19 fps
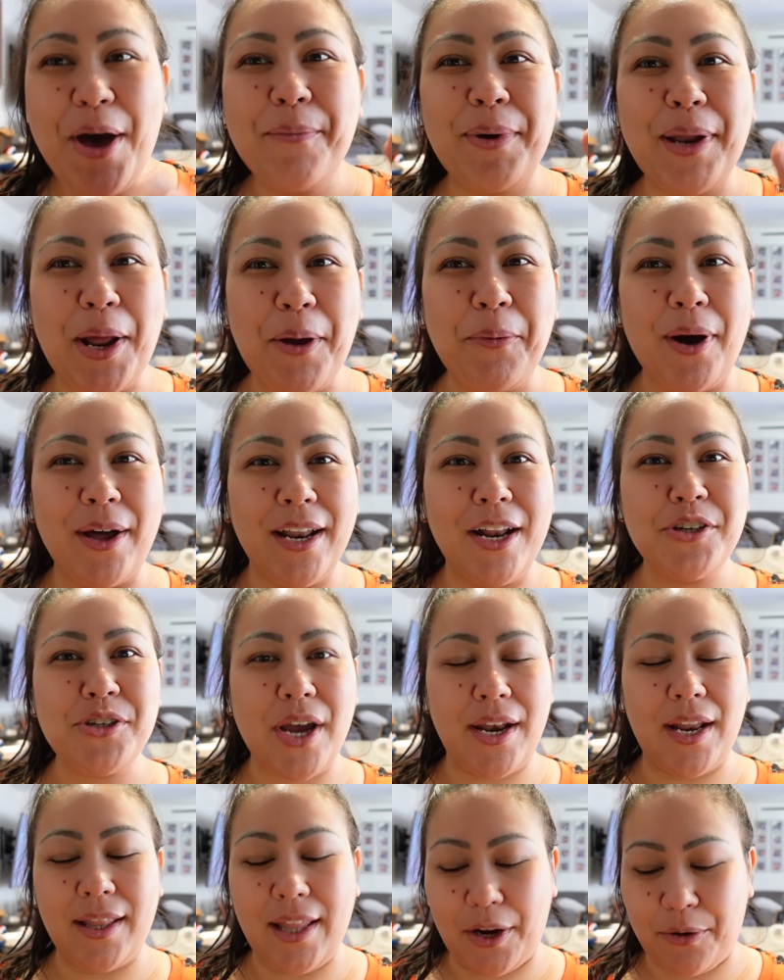But I want to try
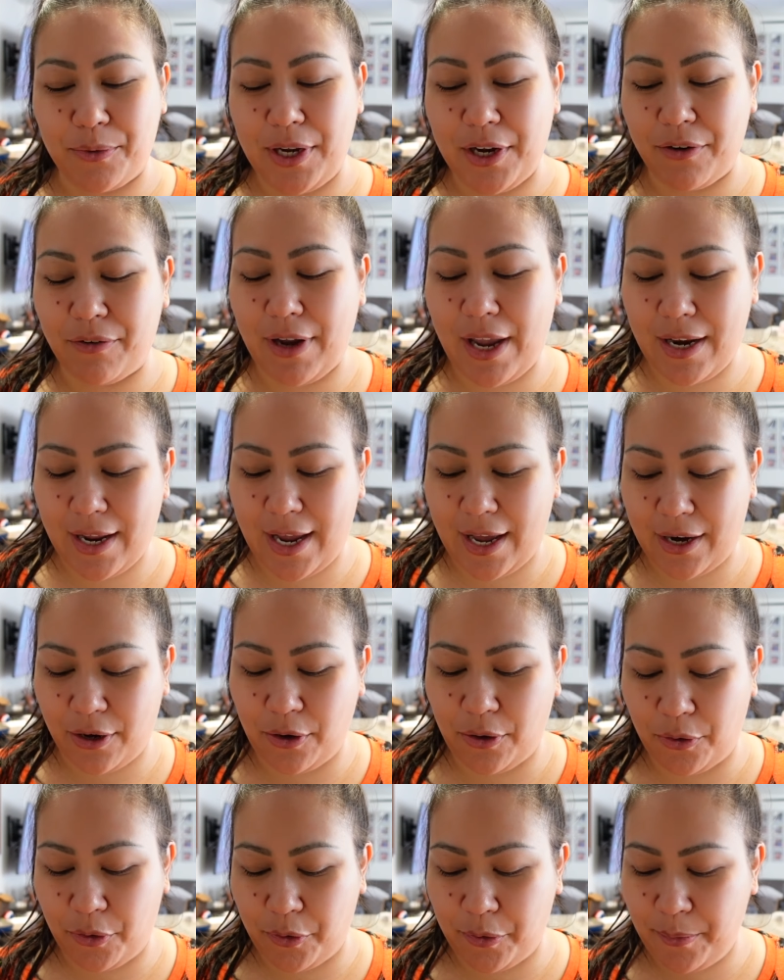to like recreate it at
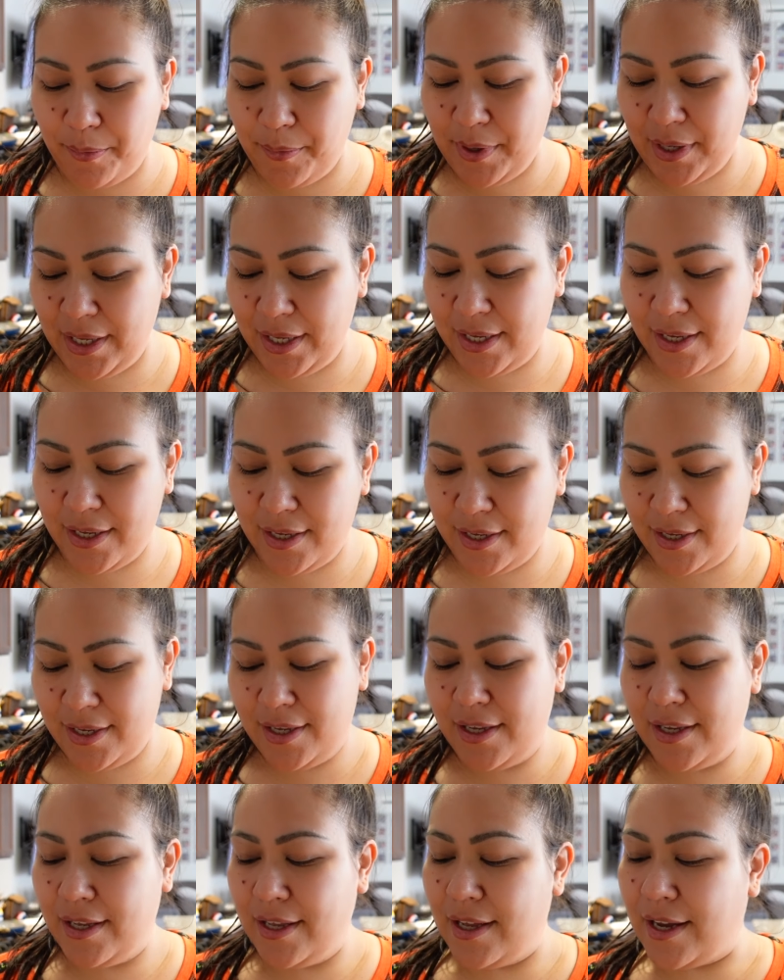home.
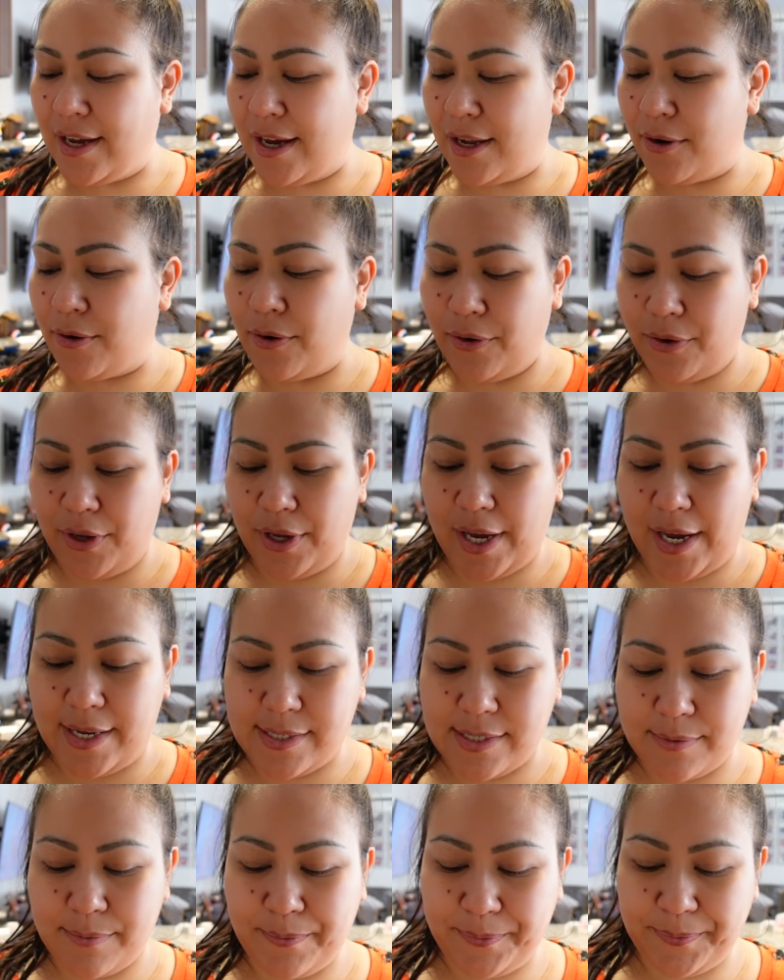I don't know, you
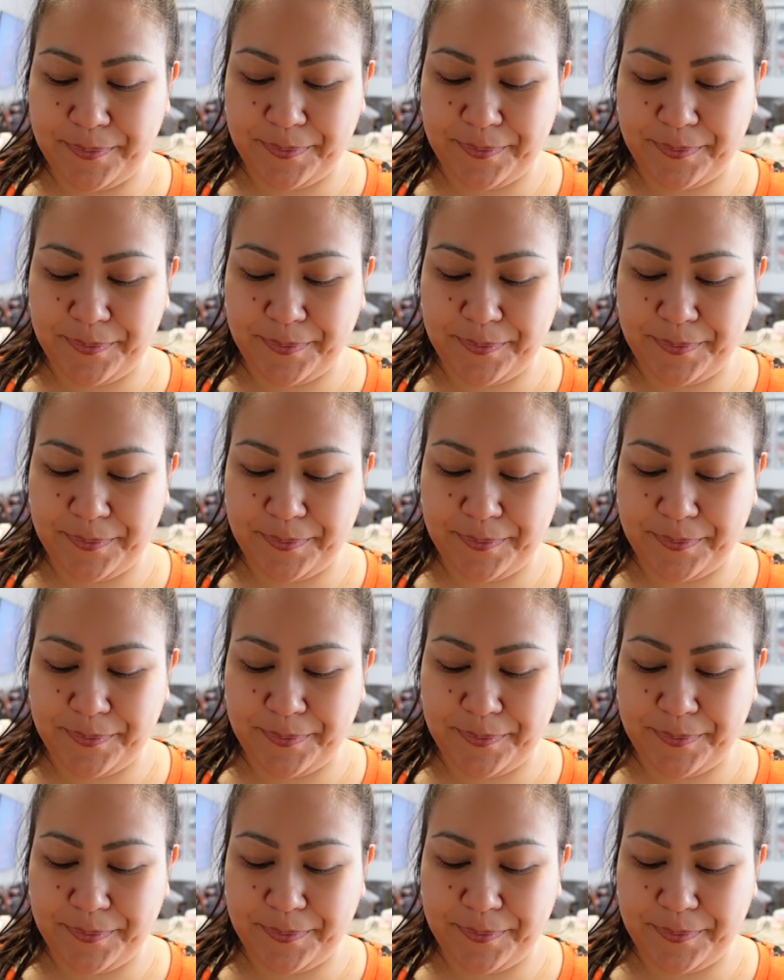guys.